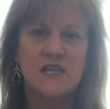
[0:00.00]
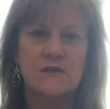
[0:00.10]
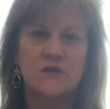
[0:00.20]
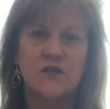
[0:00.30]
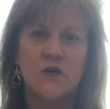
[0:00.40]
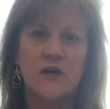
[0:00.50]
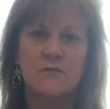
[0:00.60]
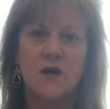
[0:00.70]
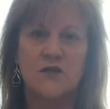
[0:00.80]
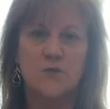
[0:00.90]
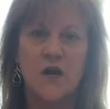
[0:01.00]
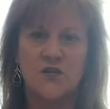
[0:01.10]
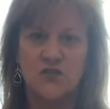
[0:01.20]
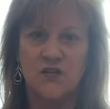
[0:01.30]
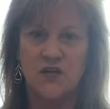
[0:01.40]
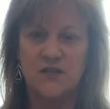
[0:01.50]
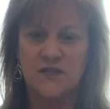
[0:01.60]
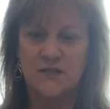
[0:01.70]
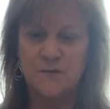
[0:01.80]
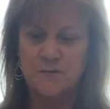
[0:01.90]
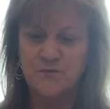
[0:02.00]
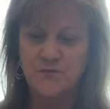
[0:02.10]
I'm going to go ahead and Mod Podge it on here.